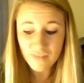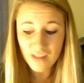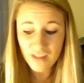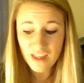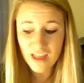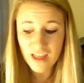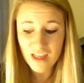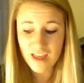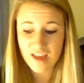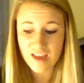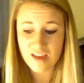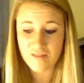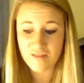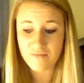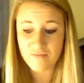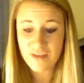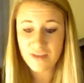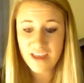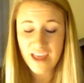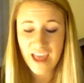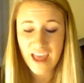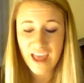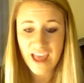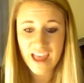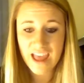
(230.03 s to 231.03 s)

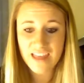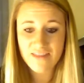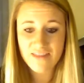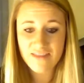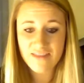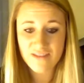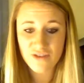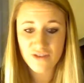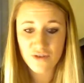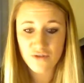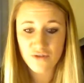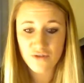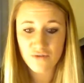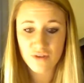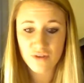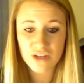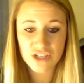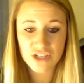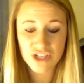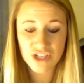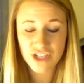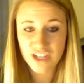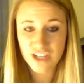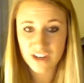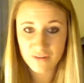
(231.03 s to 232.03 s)
And you
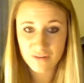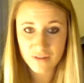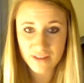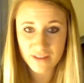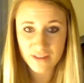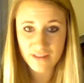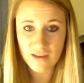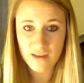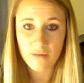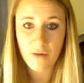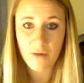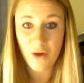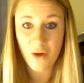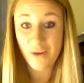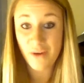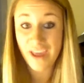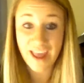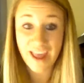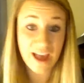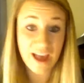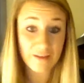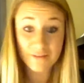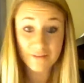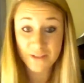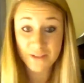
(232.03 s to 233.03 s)
share with them, okay,
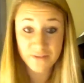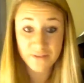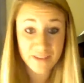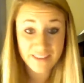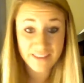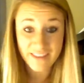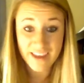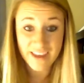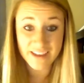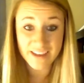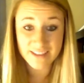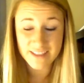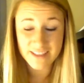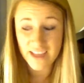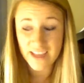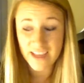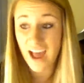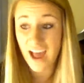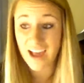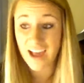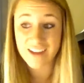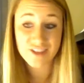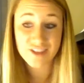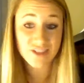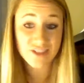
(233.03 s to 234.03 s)
I'm doing this.
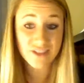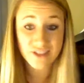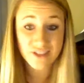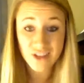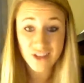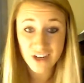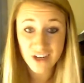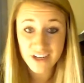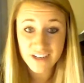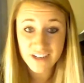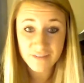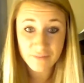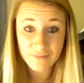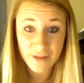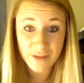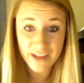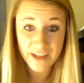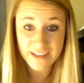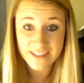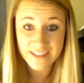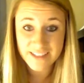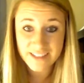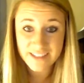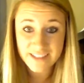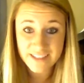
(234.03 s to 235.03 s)
I just started
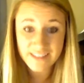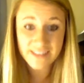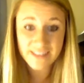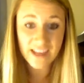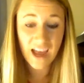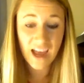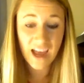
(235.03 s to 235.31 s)
Plexus.